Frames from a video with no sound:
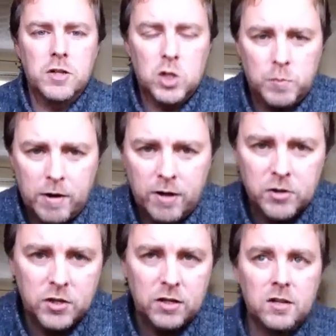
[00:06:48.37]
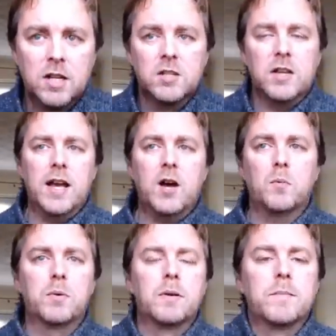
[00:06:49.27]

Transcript: and experience and to help